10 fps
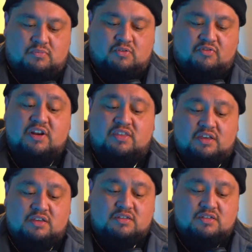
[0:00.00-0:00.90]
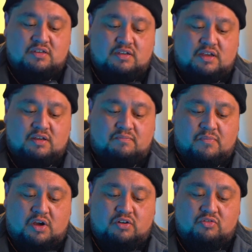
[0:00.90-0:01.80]
Funny thing is,
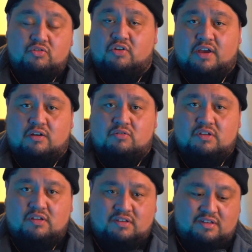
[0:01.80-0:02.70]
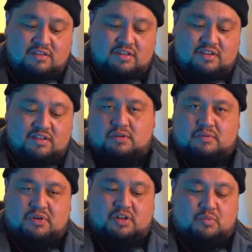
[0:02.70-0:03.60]
I do know how.
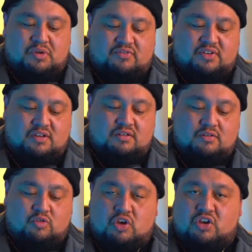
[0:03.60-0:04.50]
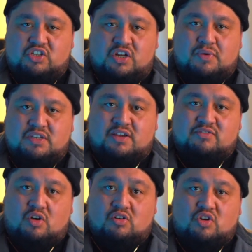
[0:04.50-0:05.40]
I'm a little bit of a audio engineer myself,
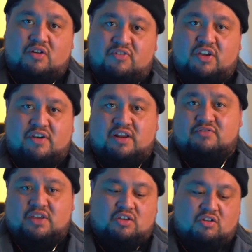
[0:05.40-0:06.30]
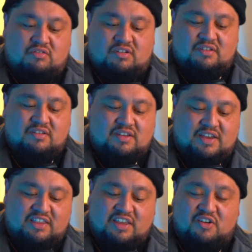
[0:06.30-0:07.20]
so I'll try and figure out if they don't,
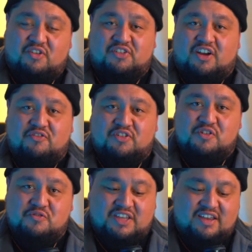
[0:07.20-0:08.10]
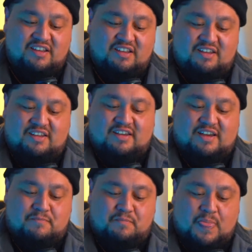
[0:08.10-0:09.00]
and they're often cool with that.
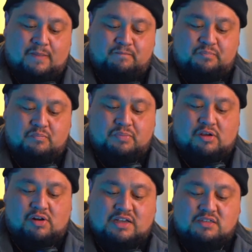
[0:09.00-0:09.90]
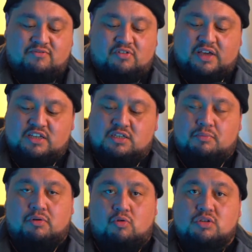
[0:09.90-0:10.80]
But I'll ask them for like a separate aux